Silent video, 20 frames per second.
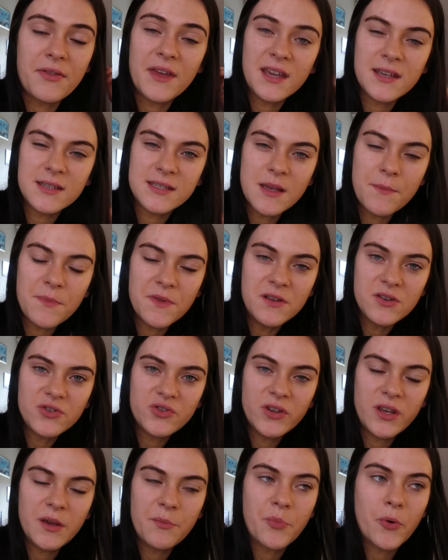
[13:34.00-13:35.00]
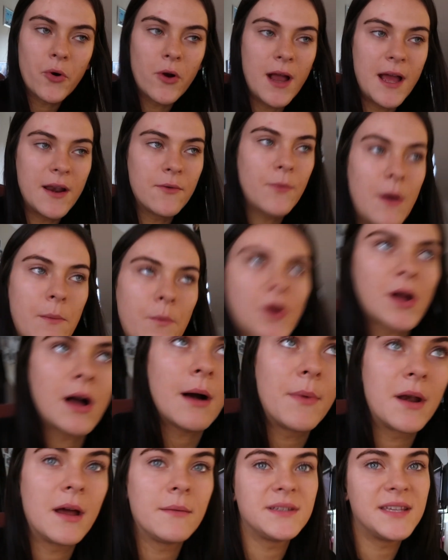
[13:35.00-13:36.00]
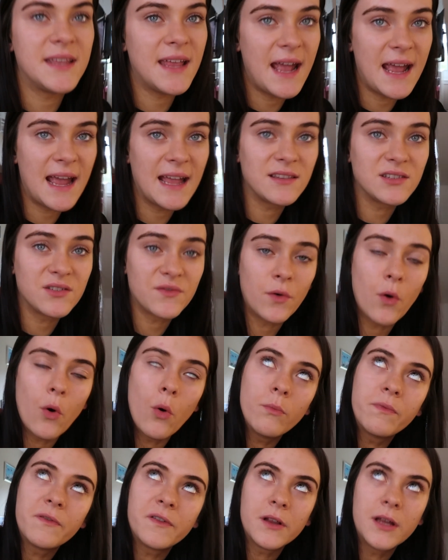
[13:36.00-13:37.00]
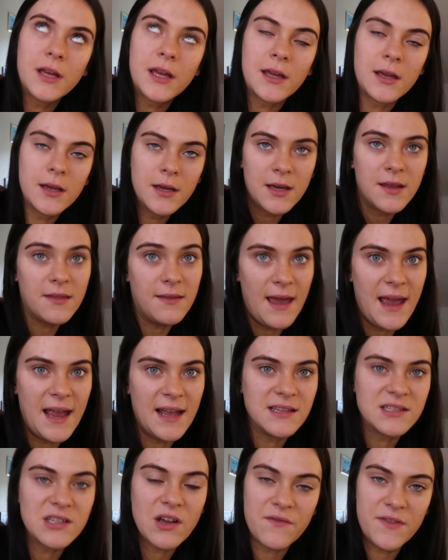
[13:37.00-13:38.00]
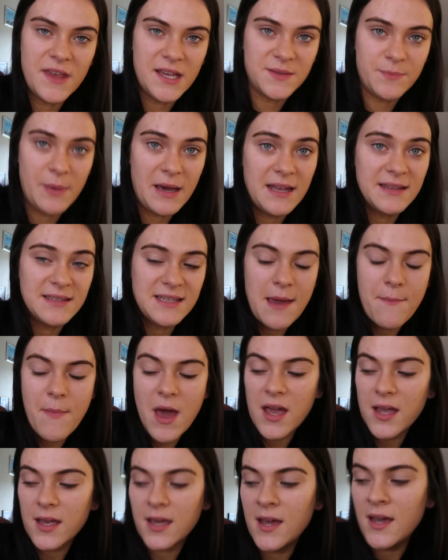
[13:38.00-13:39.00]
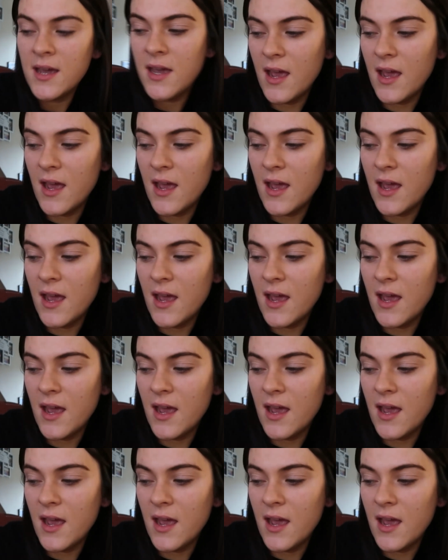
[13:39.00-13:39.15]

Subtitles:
I think it's something that's really important when we're coming up to the end of, hopefully, the end of this pandemic,